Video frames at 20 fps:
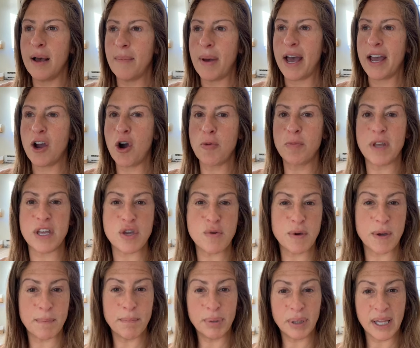Um, I hope that
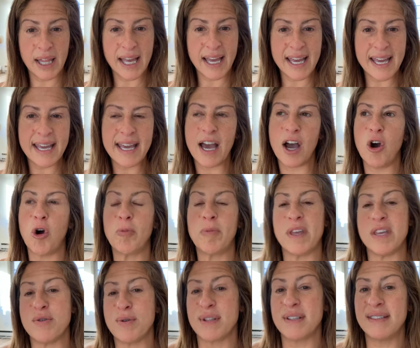you can play, I
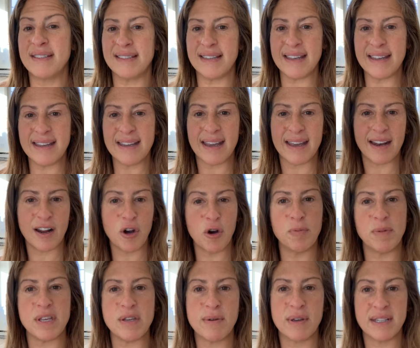hope that you can sing, and I
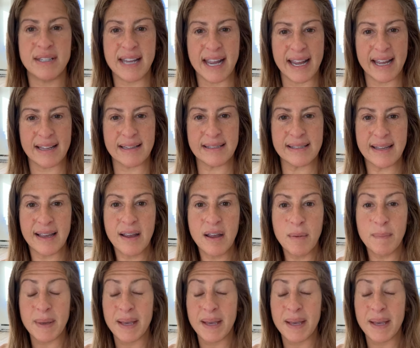hope that you can dance.